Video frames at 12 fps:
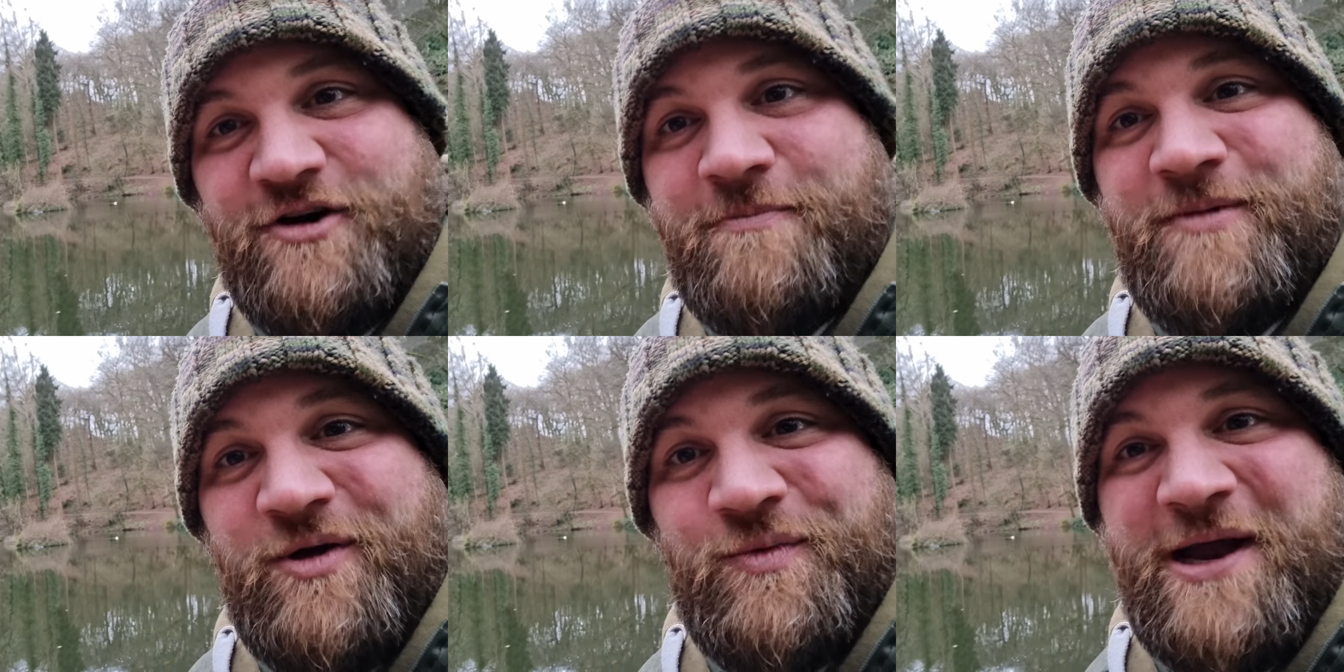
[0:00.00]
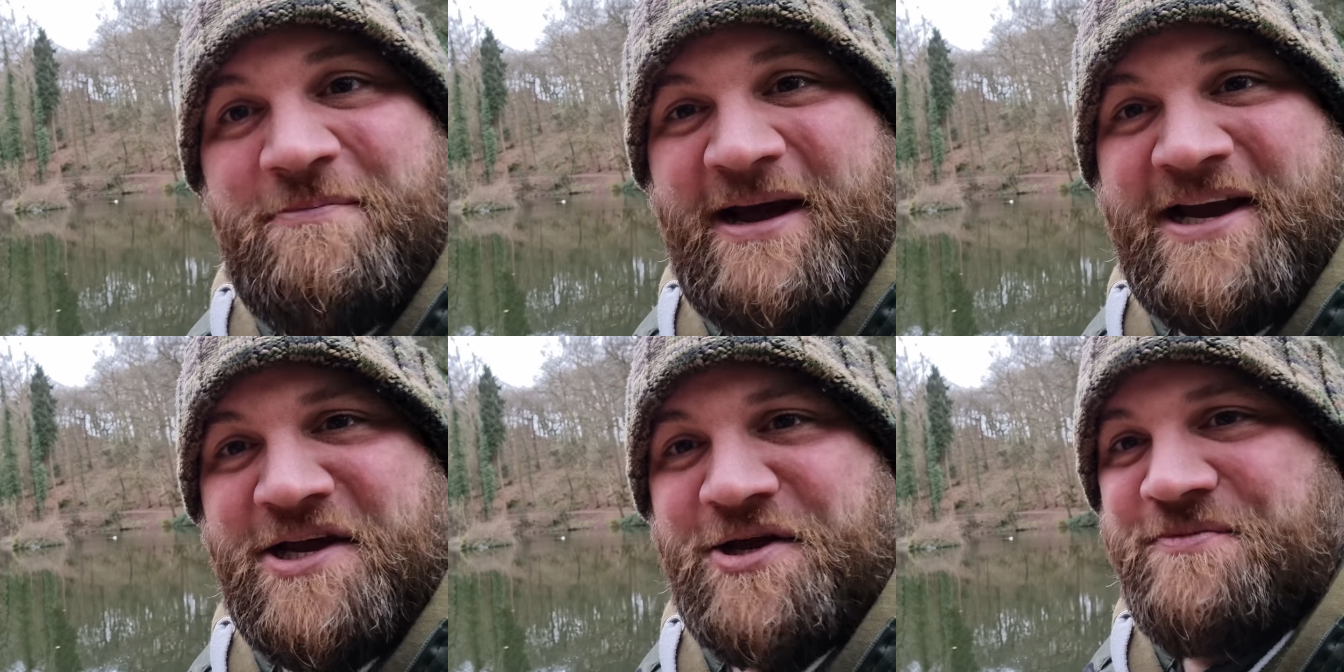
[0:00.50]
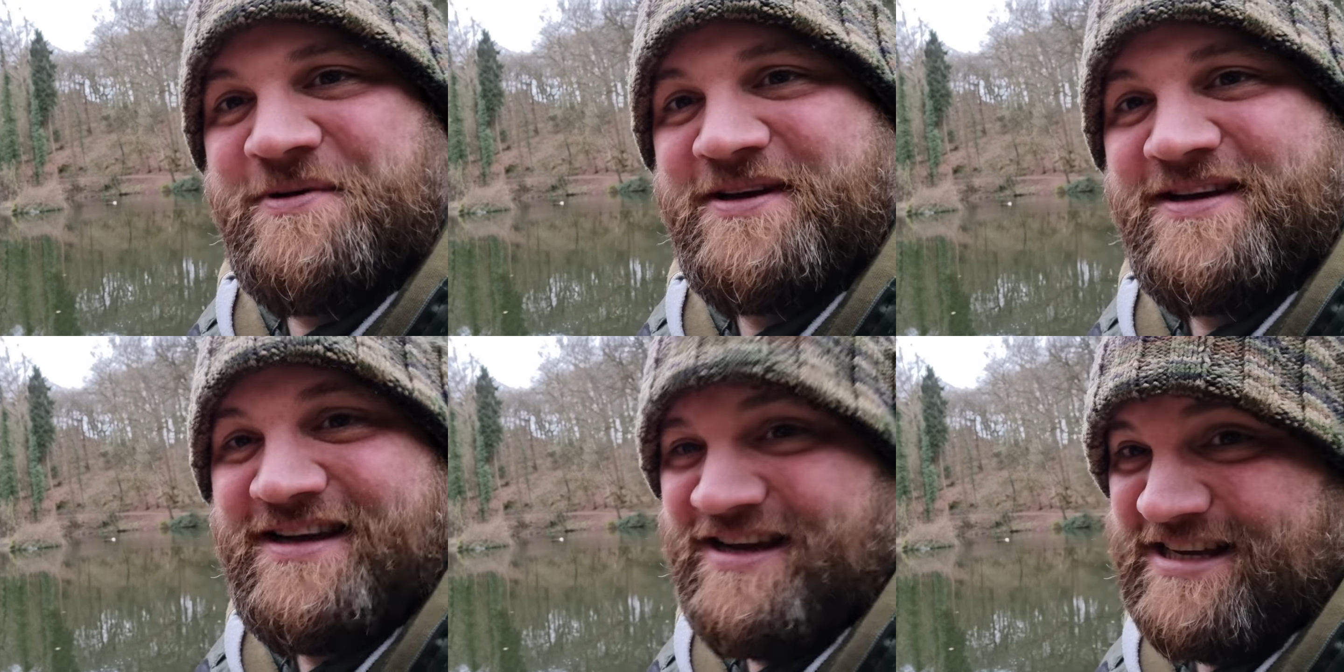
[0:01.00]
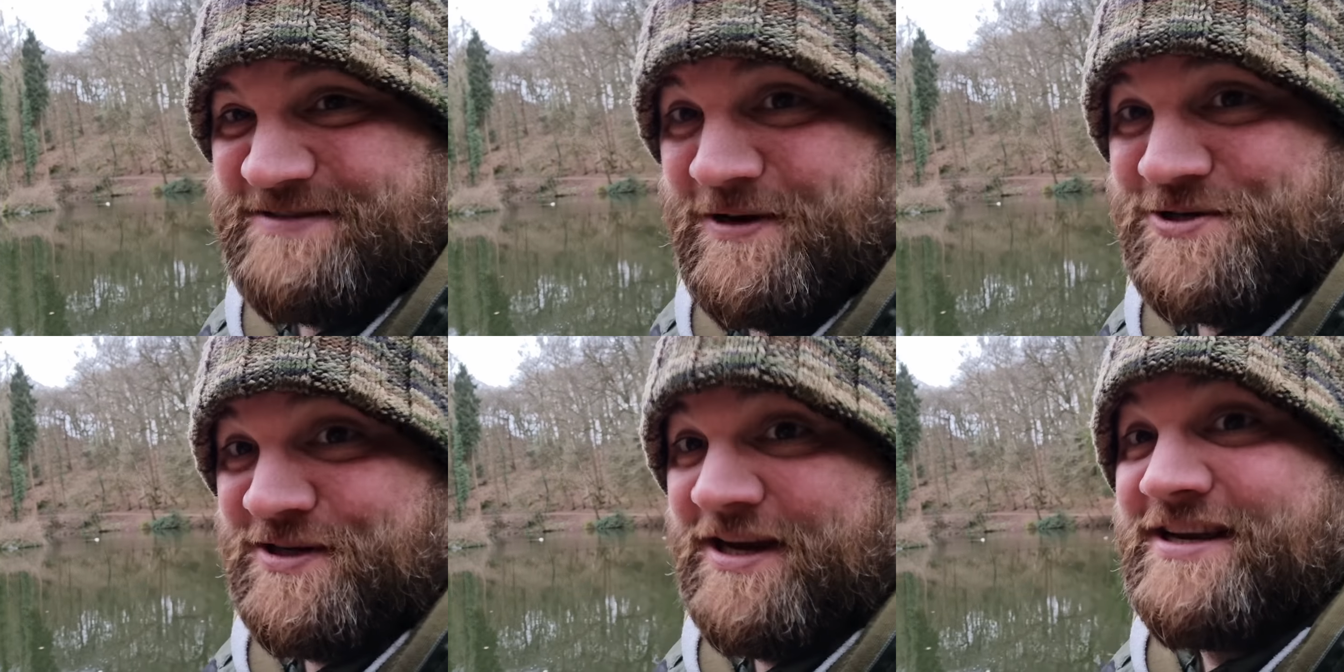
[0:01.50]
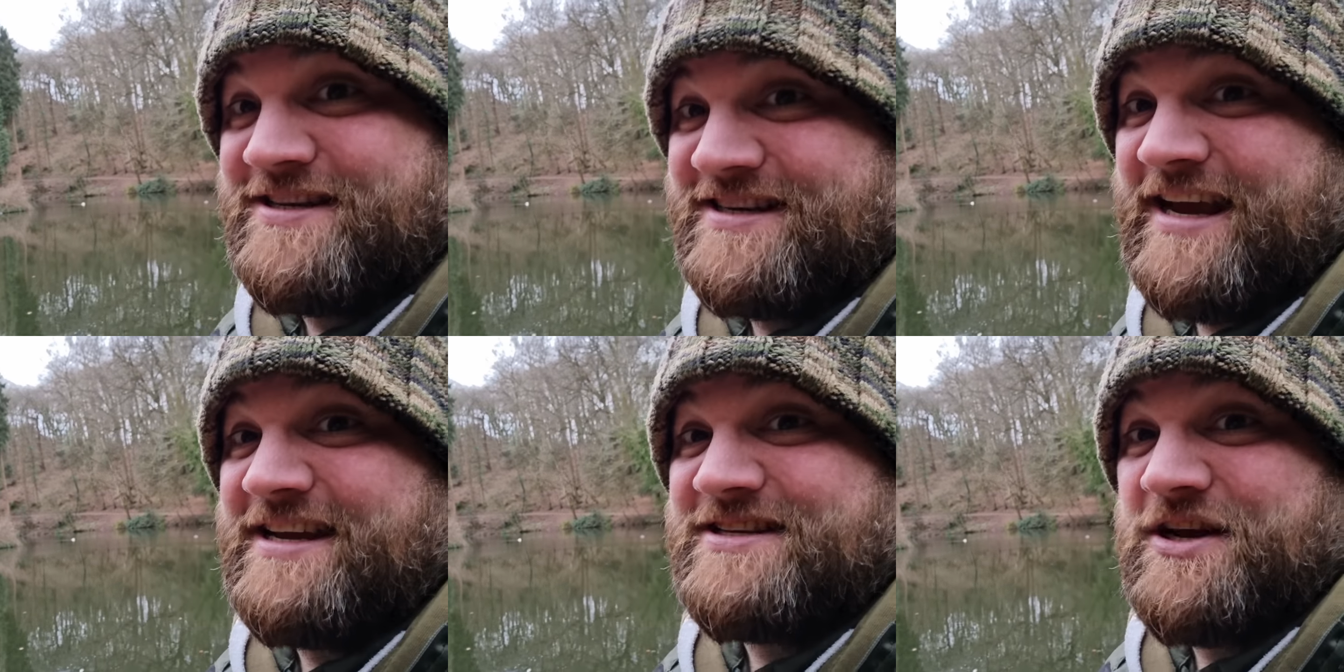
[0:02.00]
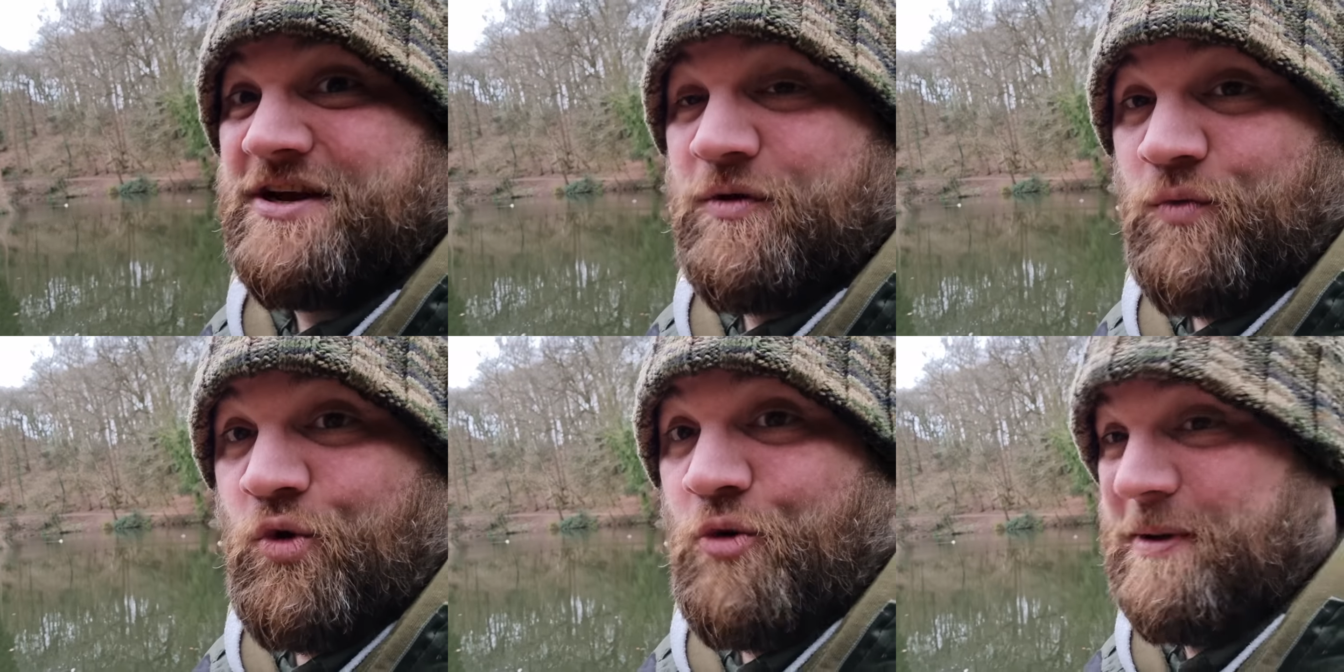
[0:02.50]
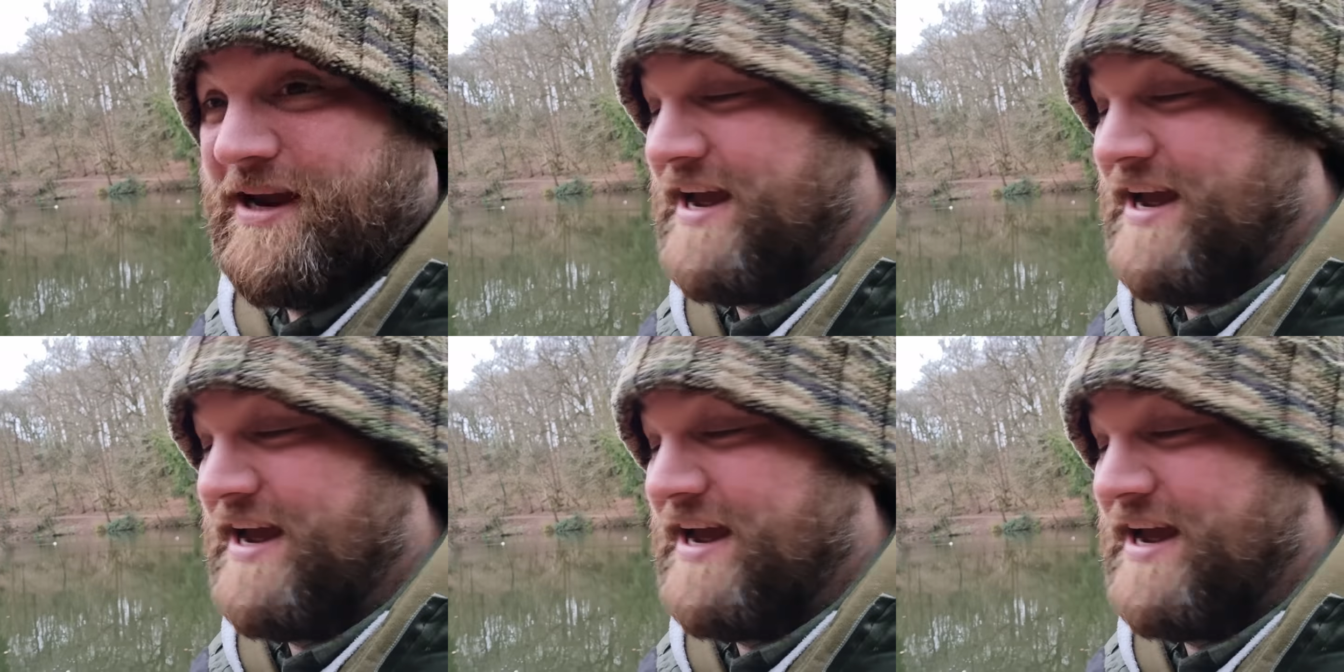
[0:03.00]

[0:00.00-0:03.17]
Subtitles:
on my way back home, especially to get warm